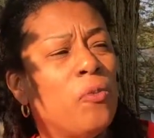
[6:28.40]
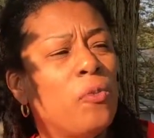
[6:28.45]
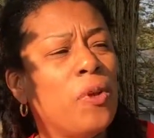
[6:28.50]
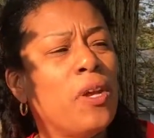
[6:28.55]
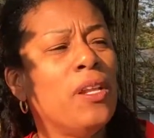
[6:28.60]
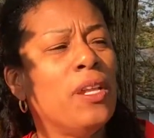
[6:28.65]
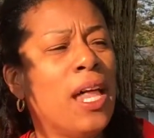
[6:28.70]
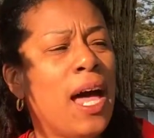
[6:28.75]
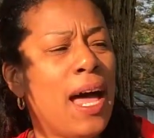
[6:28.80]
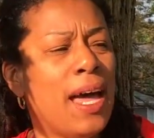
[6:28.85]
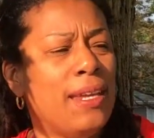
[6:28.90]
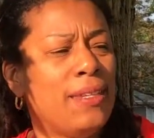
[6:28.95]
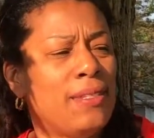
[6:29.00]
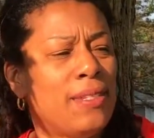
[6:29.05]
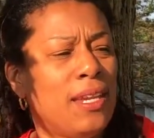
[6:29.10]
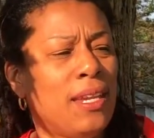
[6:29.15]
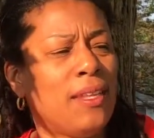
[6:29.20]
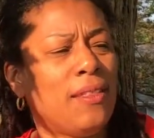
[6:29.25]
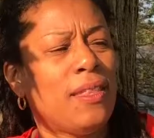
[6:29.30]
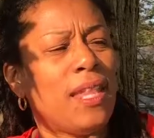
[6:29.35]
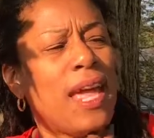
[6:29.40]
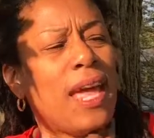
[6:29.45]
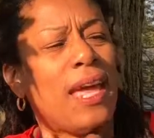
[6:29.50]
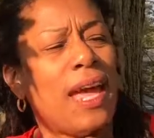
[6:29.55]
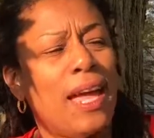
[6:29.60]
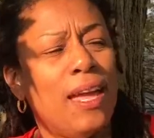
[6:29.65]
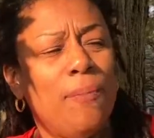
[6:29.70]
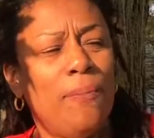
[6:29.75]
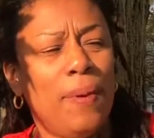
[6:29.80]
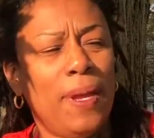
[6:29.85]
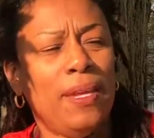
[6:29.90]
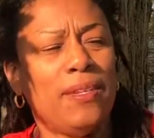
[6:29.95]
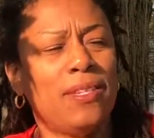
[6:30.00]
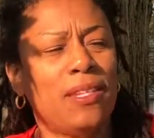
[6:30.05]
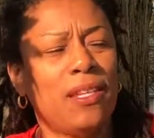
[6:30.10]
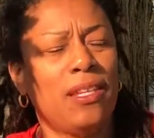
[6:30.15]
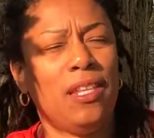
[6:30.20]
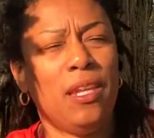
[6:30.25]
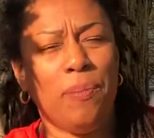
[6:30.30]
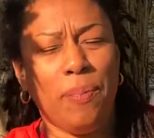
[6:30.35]
realizing that I had
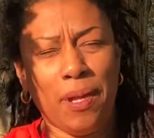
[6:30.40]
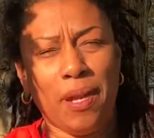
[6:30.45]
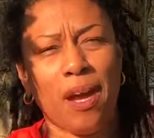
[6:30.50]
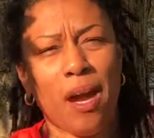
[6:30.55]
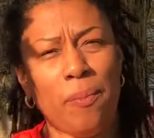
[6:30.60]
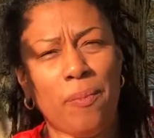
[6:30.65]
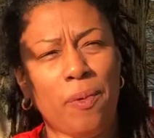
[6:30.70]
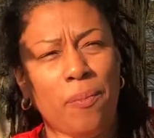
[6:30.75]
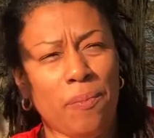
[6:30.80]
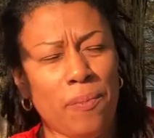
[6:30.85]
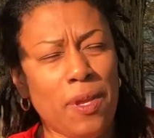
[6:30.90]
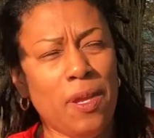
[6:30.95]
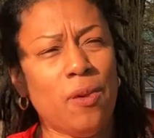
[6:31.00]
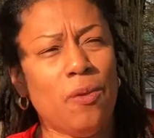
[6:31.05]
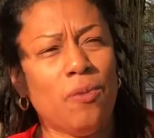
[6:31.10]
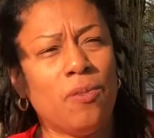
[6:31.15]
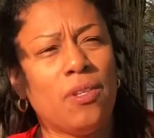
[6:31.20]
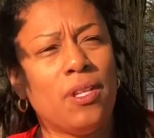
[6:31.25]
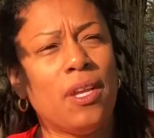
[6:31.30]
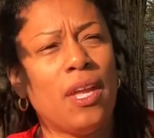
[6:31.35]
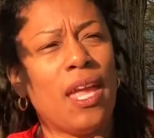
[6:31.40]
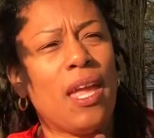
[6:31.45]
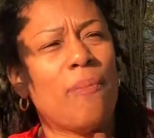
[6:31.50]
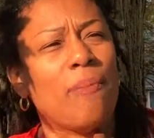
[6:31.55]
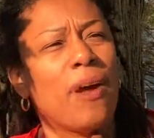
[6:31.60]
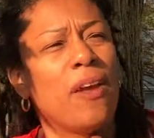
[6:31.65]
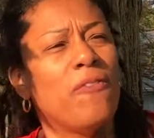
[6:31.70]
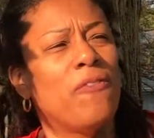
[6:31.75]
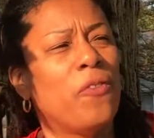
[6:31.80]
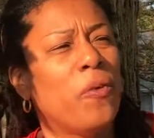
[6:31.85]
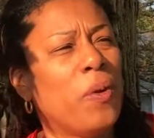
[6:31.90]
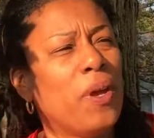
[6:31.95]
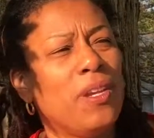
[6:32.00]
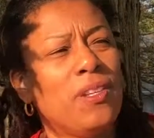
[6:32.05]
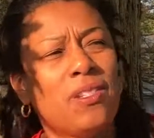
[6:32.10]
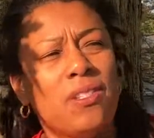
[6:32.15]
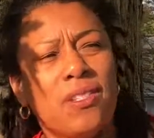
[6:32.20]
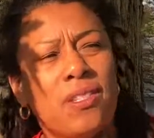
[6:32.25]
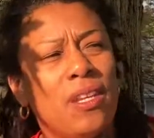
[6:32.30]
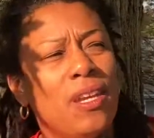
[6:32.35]
basically become a mute, and my
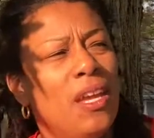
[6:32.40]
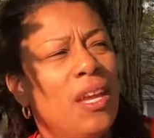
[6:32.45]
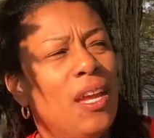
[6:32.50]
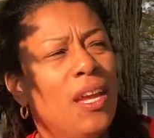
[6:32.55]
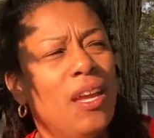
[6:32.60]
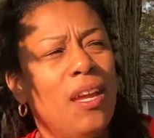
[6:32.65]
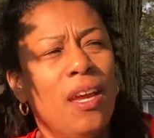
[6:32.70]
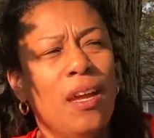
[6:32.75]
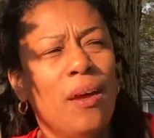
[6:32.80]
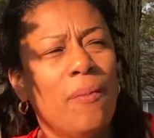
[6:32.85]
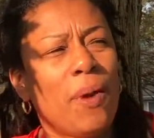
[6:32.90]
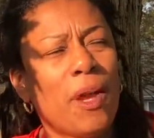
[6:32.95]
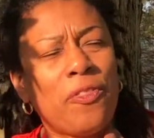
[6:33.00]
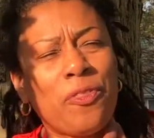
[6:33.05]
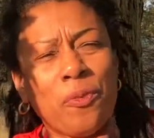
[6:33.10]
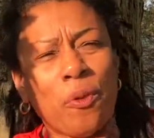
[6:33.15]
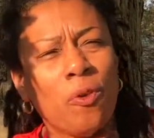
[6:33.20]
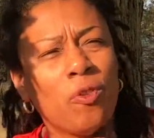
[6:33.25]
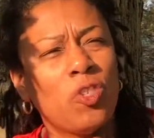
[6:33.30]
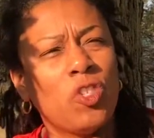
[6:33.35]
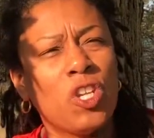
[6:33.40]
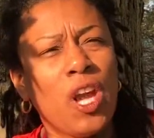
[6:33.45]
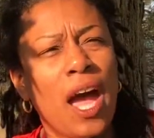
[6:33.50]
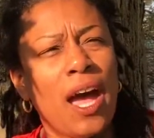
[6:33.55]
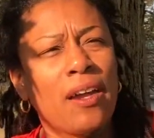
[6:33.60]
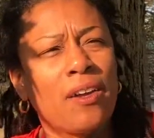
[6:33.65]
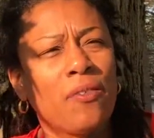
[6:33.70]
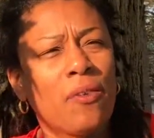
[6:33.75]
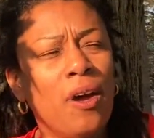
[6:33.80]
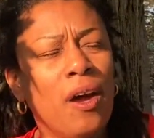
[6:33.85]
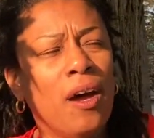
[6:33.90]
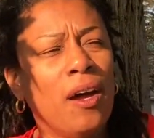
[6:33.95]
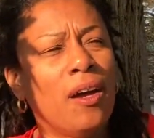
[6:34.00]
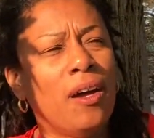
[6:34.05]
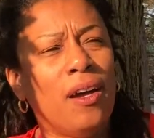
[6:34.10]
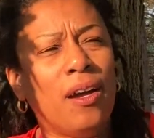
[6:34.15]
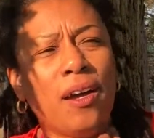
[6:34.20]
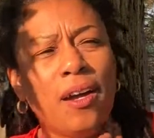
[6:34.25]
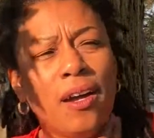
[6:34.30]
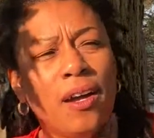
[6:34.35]
voice, my throat
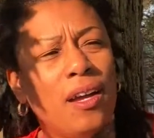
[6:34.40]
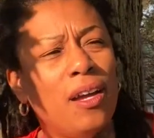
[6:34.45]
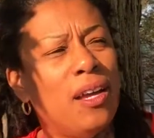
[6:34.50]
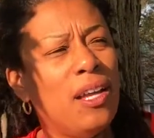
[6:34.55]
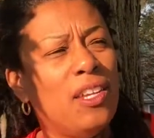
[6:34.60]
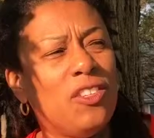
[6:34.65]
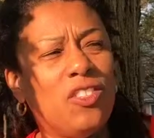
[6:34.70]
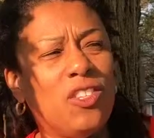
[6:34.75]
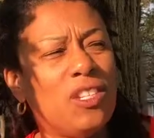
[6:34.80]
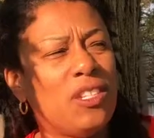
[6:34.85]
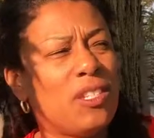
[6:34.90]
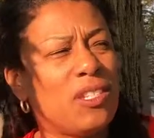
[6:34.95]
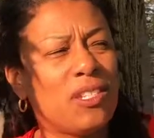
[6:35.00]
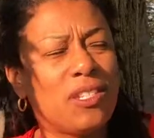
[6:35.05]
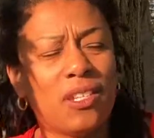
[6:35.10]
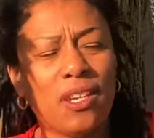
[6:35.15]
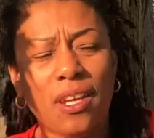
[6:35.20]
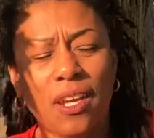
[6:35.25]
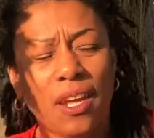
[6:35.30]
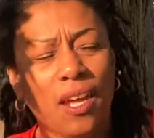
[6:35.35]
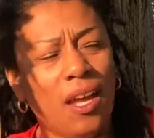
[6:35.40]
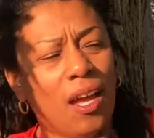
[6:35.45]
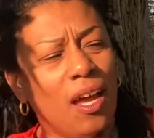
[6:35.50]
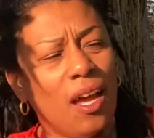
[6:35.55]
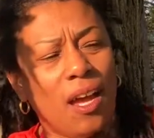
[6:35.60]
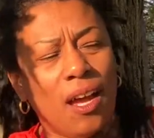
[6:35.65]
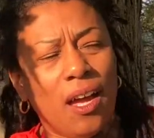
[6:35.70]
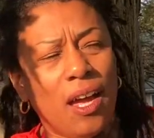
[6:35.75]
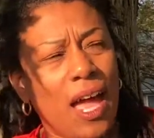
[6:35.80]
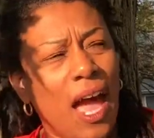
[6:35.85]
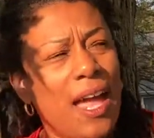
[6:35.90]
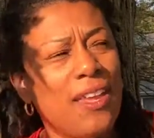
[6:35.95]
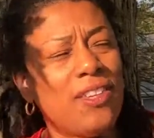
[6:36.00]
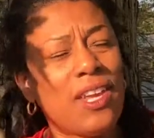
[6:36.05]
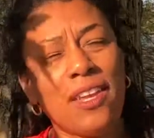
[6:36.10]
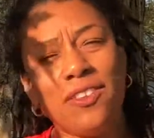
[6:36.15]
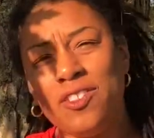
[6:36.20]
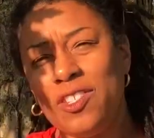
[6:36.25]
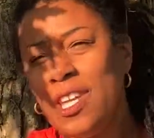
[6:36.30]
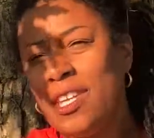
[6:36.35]
chakra, it's just,
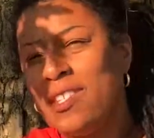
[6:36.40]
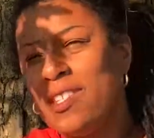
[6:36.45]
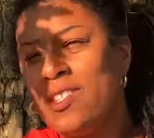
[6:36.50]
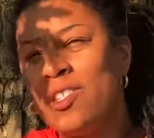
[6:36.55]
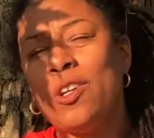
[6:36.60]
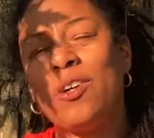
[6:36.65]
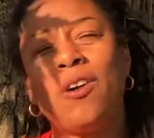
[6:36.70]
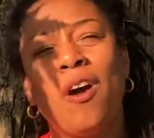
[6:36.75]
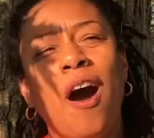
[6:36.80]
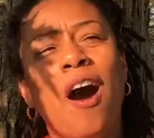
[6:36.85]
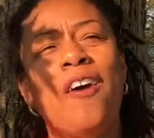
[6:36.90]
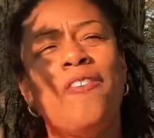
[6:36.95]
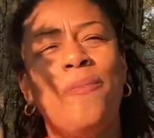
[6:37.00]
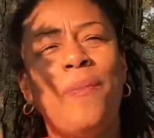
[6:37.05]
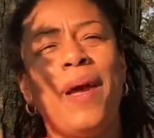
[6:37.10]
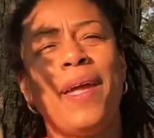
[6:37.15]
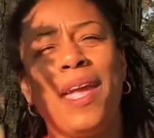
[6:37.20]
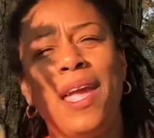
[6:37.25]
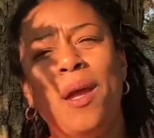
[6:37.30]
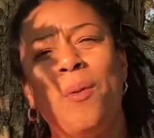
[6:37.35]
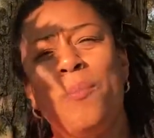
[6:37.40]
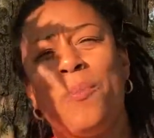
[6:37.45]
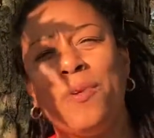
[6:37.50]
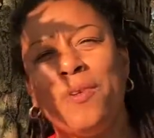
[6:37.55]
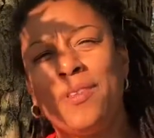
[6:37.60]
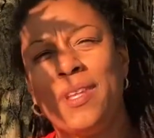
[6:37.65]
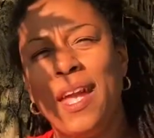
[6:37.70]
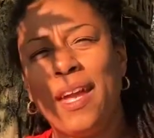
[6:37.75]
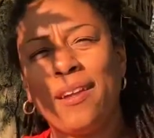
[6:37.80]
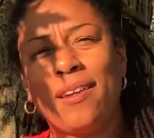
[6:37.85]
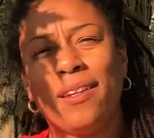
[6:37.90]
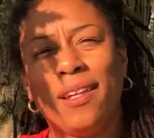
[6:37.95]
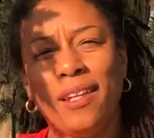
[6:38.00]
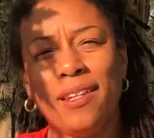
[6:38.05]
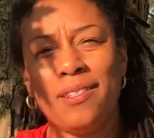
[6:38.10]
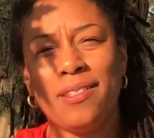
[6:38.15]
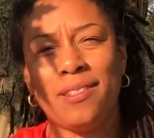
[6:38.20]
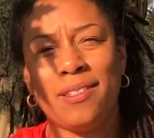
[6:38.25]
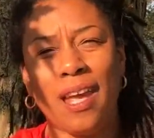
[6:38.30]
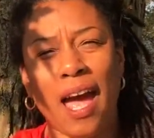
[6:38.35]
I just took off my amber
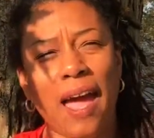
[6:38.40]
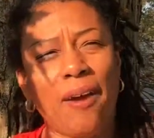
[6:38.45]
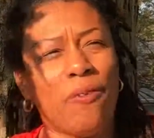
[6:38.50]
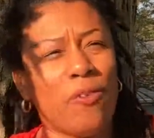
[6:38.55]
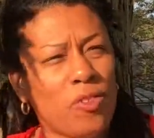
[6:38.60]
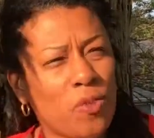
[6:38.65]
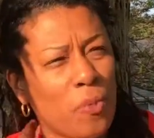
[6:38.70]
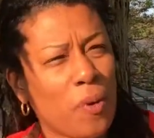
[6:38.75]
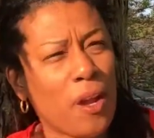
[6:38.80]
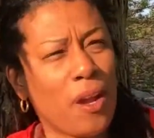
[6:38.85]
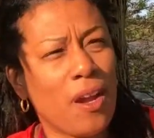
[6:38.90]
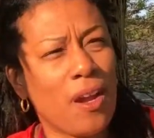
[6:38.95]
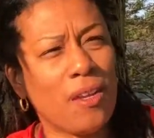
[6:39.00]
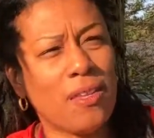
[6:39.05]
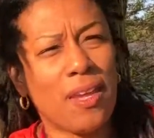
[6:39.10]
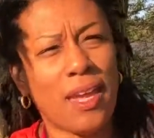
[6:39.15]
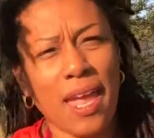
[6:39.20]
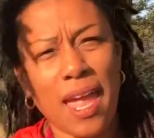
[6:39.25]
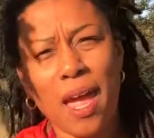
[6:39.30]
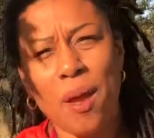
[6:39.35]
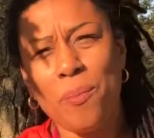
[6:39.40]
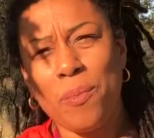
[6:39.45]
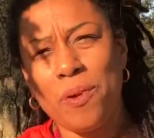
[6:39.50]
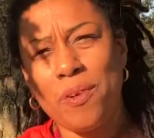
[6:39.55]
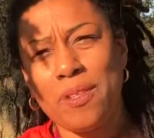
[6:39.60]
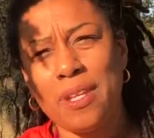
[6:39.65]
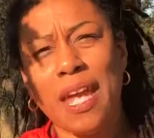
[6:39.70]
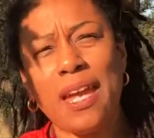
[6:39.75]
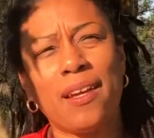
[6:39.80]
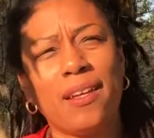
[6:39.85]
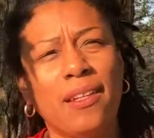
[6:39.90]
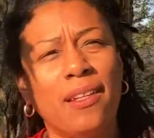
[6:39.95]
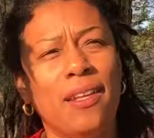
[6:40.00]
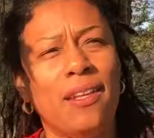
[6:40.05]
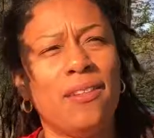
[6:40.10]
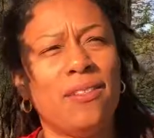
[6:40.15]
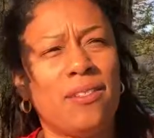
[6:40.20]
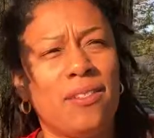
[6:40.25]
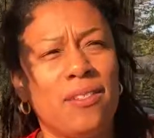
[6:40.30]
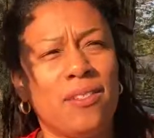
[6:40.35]
necklace. I was wearing an amber
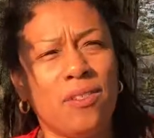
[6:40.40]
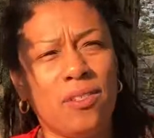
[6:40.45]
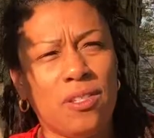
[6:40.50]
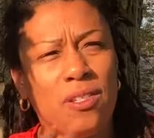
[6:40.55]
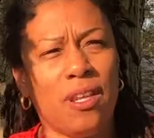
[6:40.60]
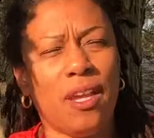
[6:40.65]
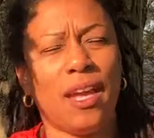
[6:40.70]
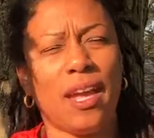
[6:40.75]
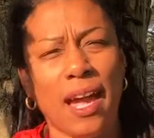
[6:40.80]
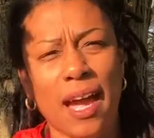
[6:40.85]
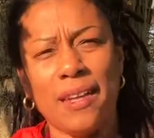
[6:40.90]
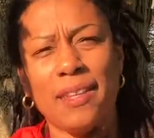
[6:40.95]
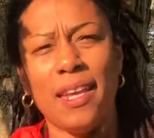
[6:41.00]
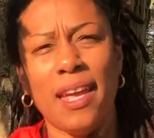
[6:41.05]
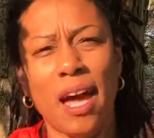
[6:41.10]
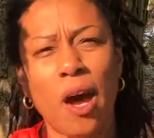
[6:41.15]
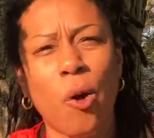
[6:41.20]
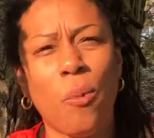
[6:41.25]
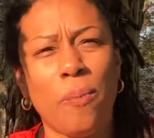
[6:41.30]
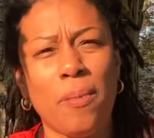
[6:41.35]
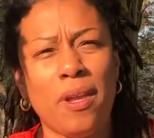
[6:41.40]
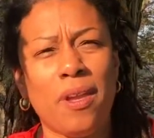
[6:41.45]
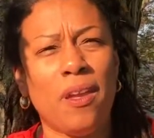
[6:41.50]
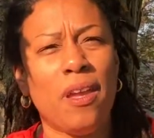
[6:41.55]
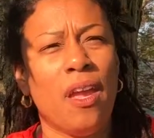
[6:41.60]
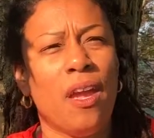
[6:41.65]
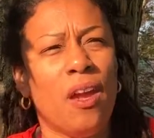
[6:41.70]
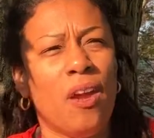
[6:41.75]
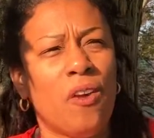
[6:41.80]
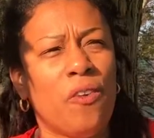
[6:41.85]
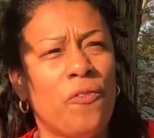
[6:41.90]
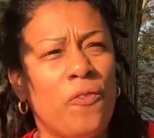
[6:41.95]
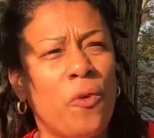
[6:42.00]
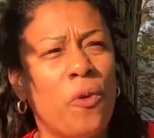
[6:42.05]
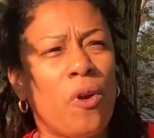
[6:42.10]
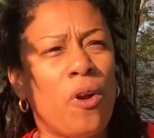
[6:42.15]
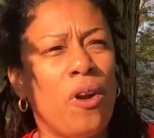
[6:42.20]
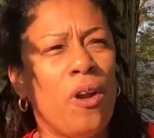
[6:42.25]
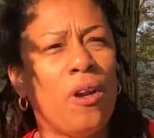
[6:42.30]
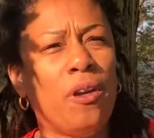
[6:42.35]
necklace to kind of help me
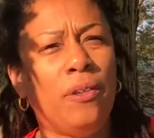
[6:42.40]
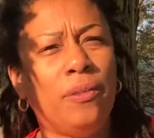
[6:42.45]
for...